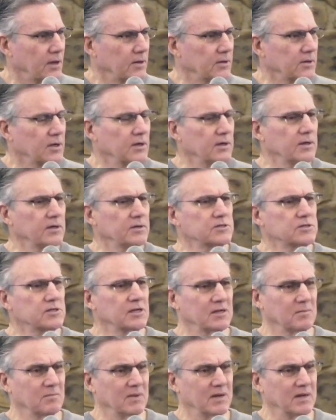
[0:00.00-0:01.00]
And Gideon
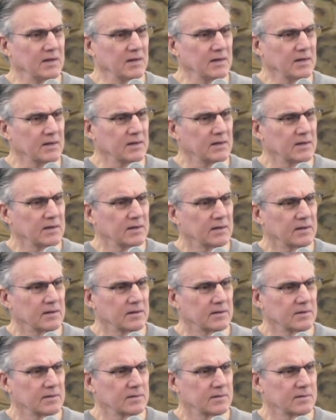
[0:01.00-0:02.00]
said, Me?
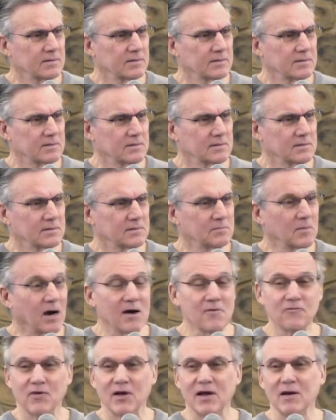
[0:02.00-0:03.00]

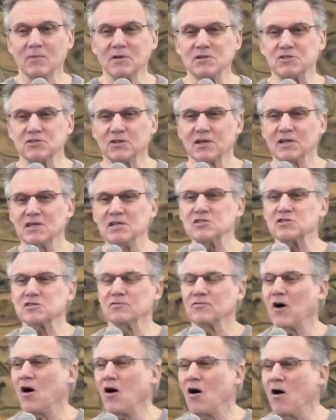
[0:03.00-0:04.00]
My family's the
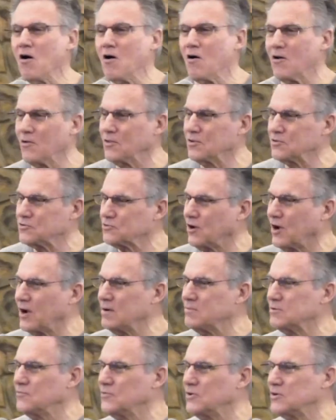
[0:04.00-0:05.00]
least of all the
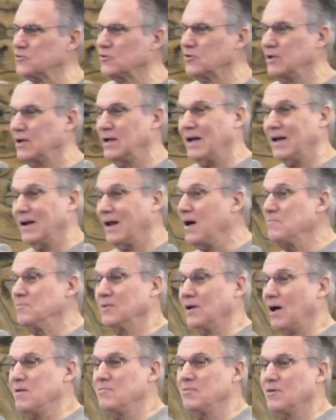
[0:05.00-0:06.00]
tribes of Israel, and
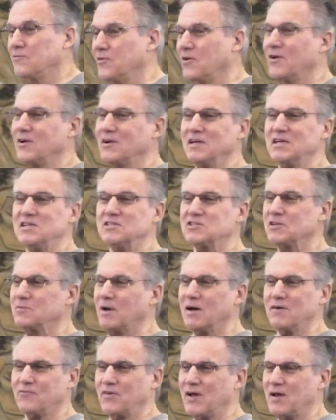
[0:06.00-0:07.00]
I'm, I'm the very least
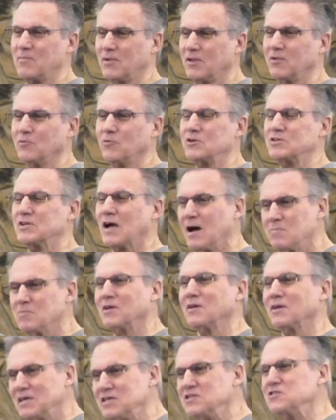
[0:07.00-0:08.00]
in my family. In other words,
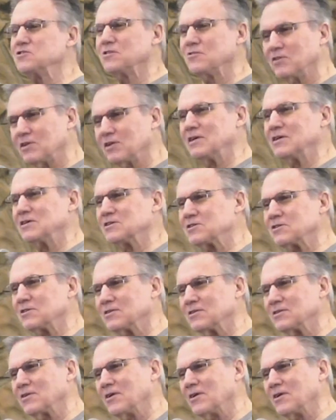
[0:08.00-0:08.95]
I'm the least of the least.